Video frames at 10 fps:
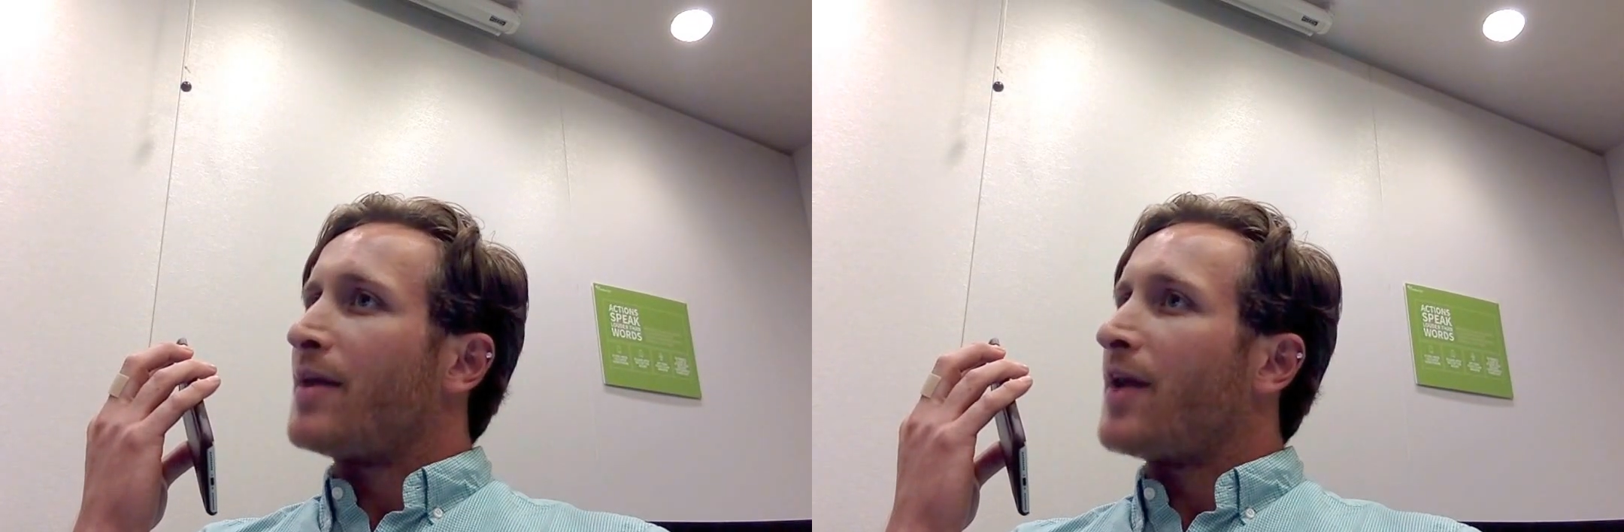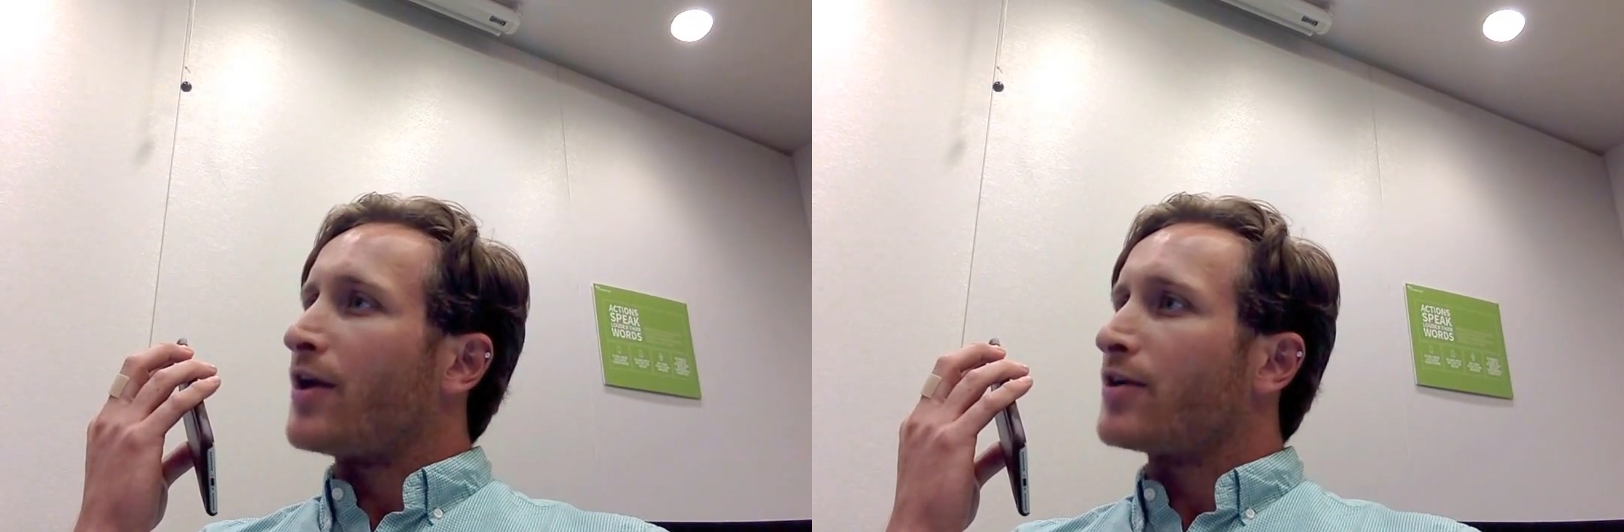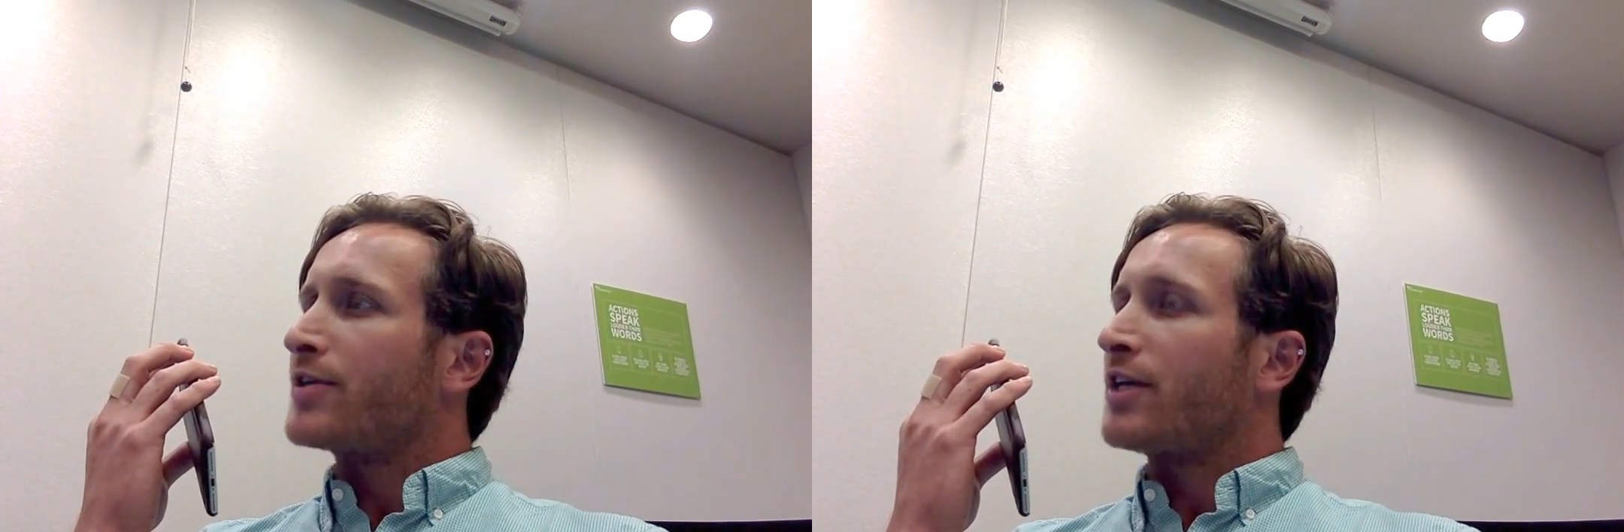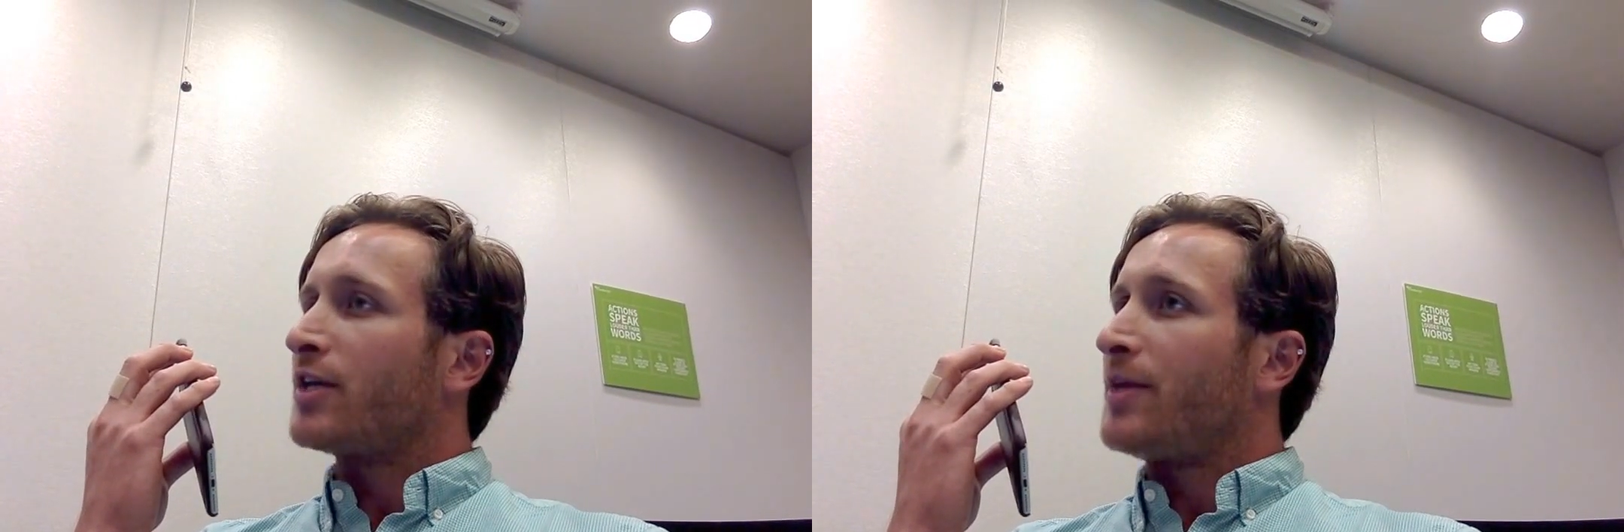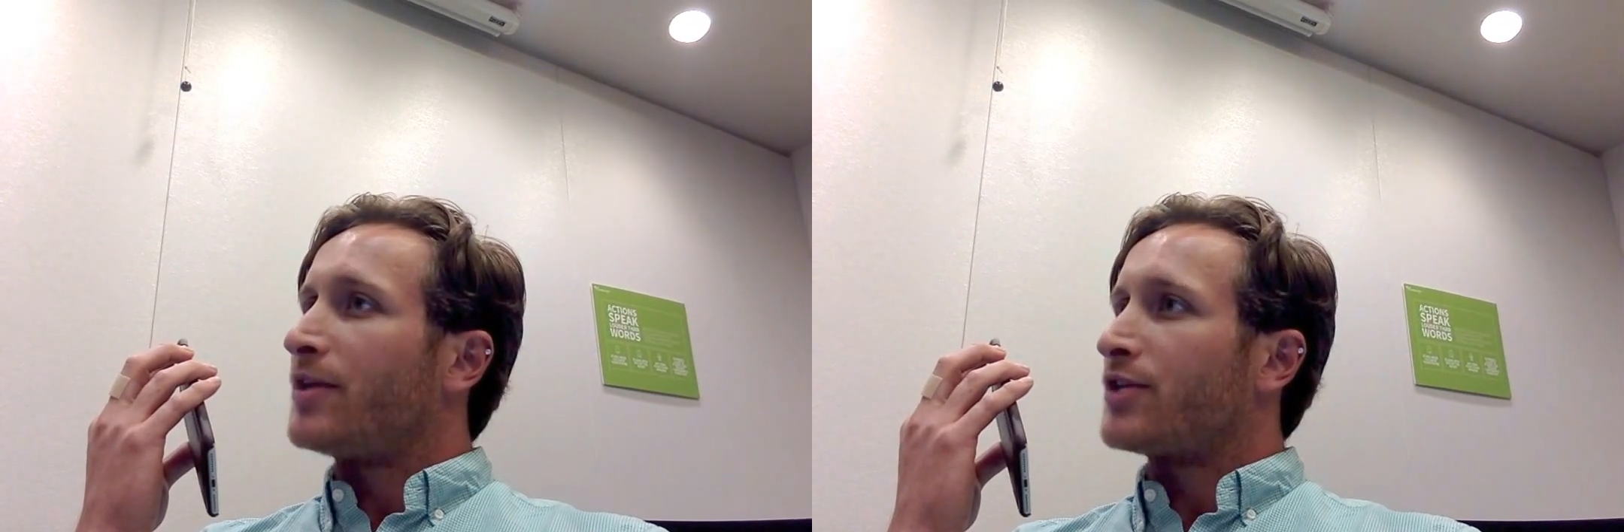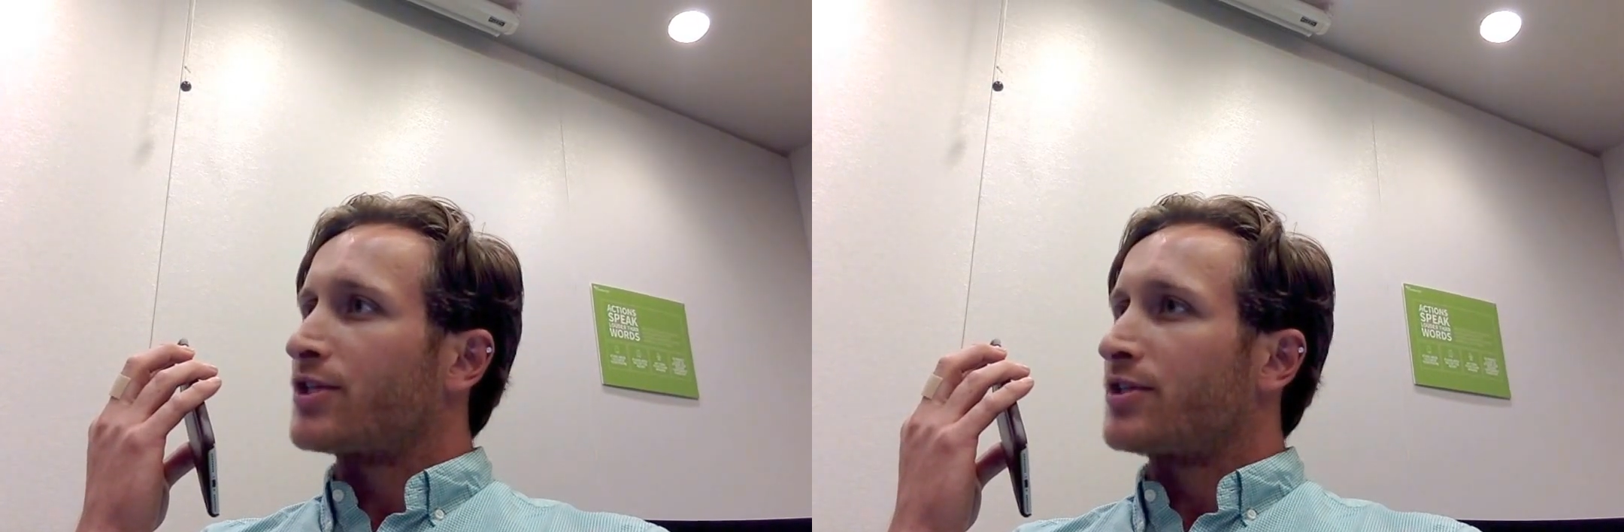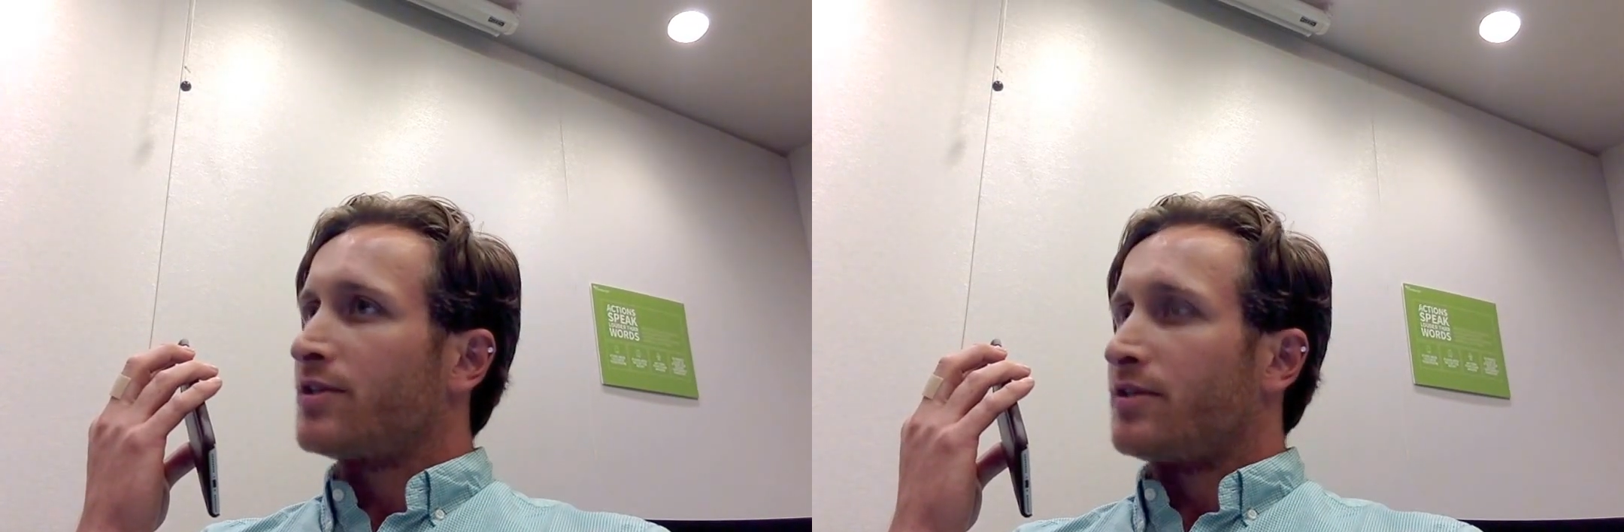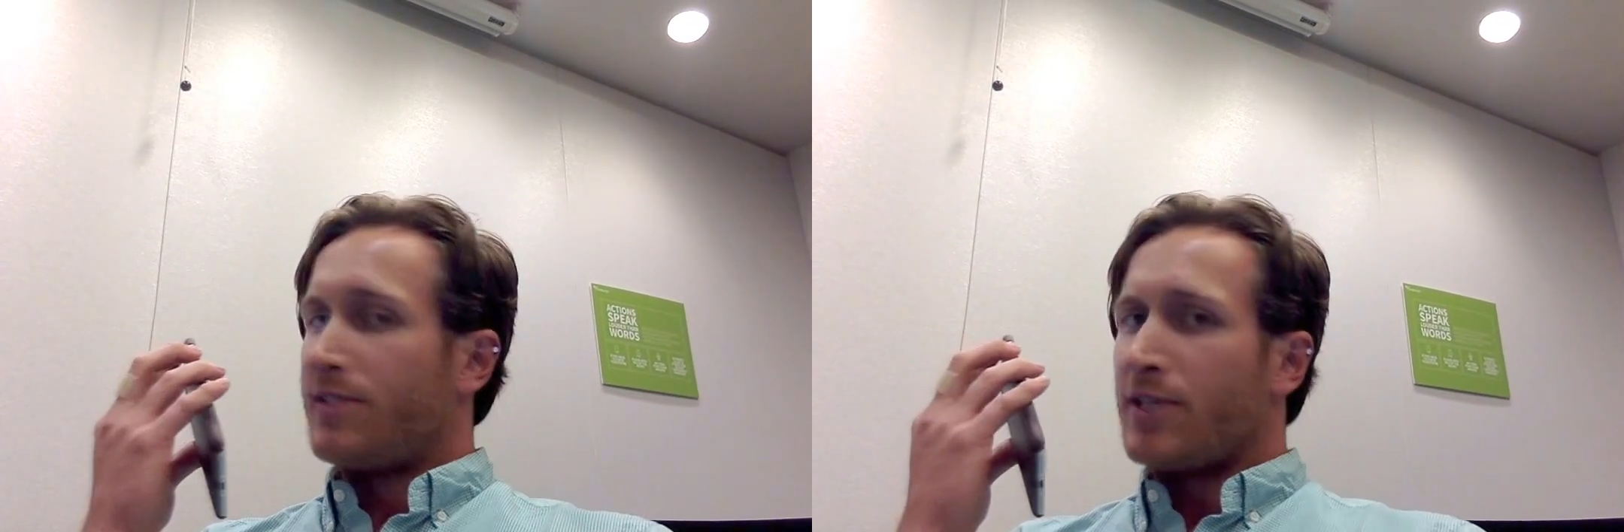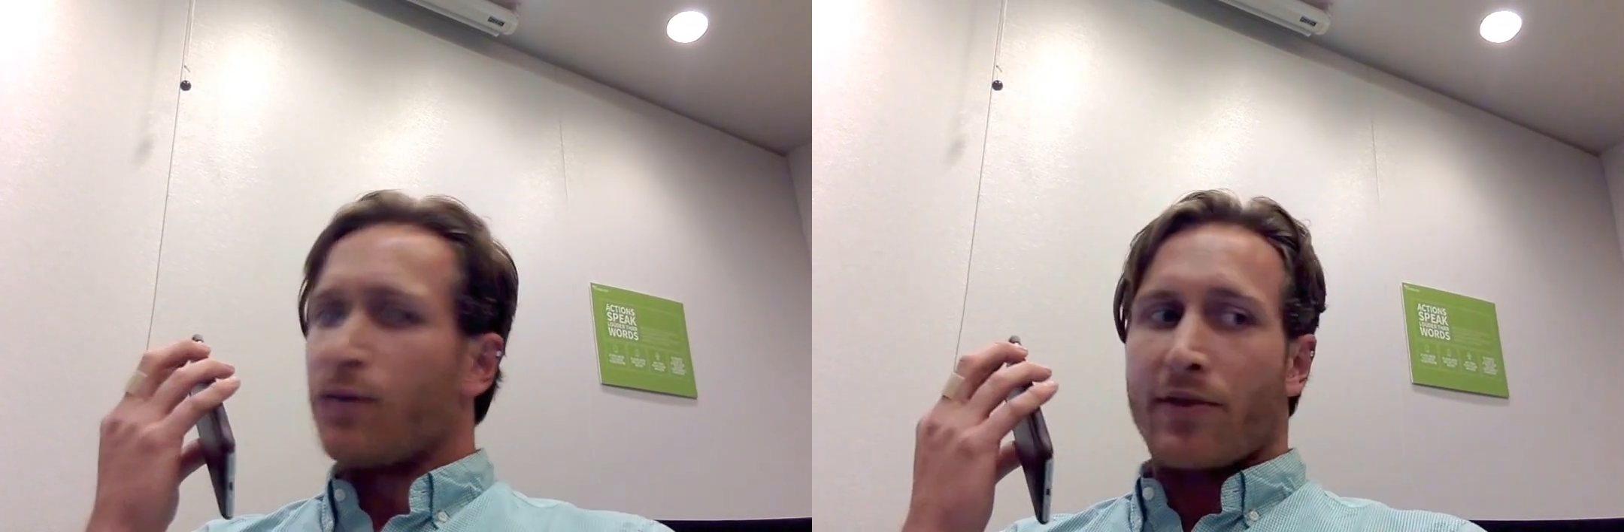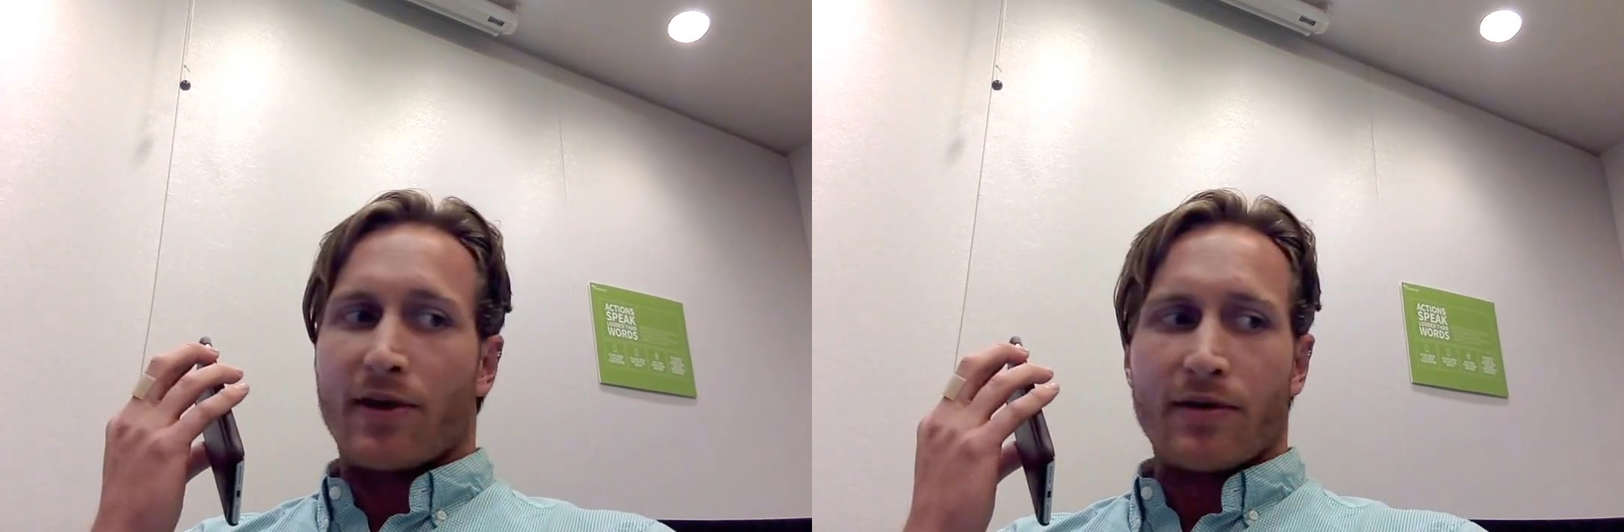and now you're telling me to just deal
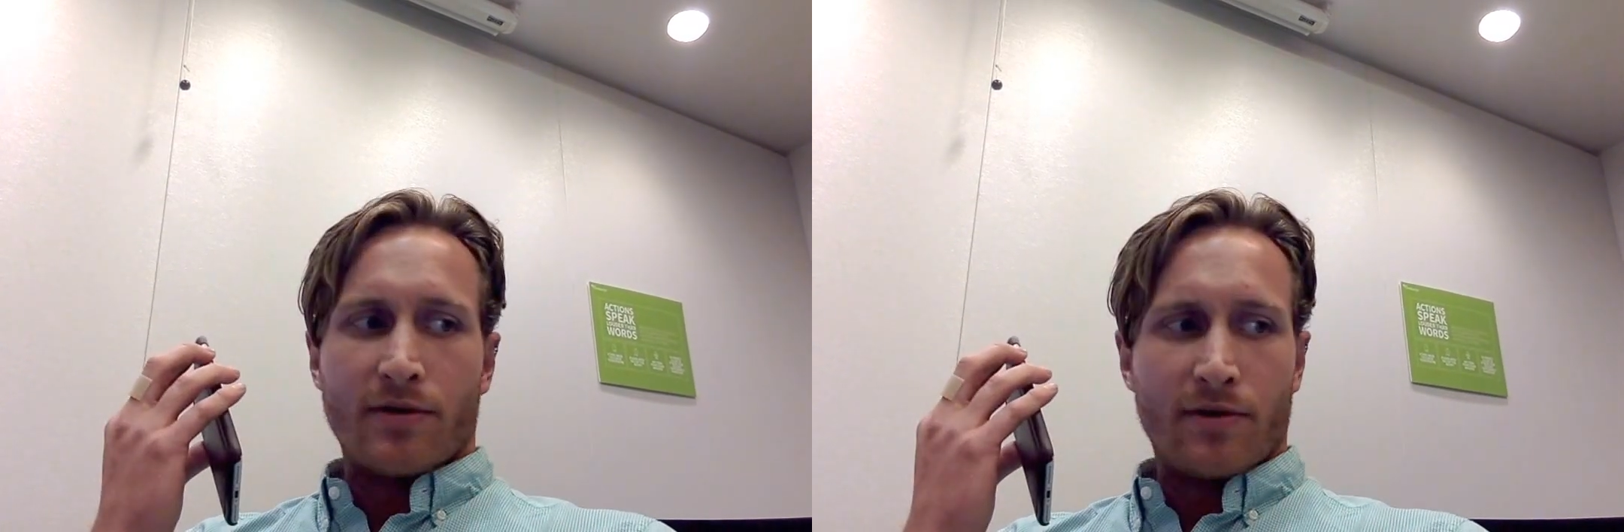with it.